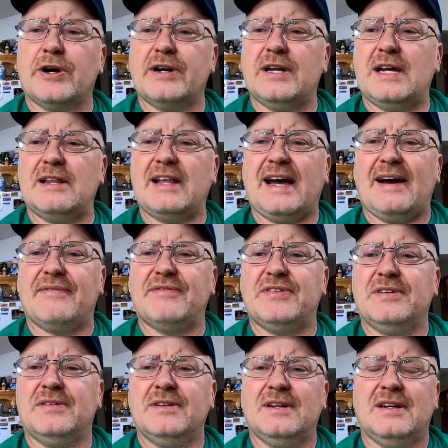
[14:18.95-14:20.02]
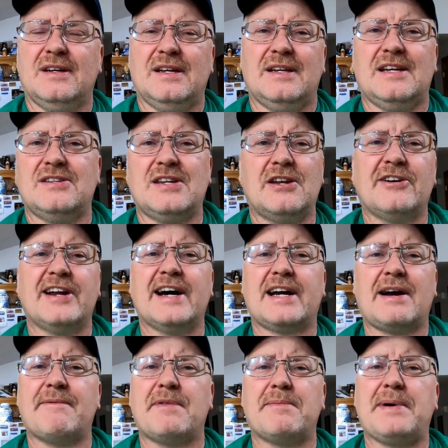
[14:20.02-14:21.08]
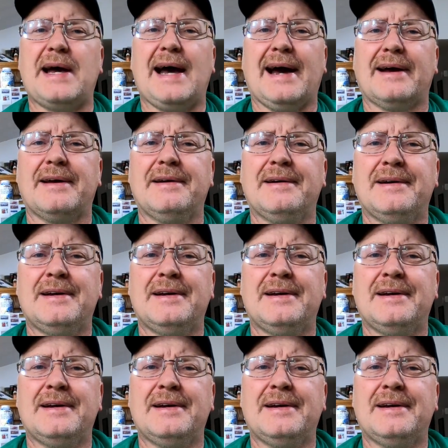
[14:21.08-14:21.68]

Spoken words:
and they left. And they said they're not coming back.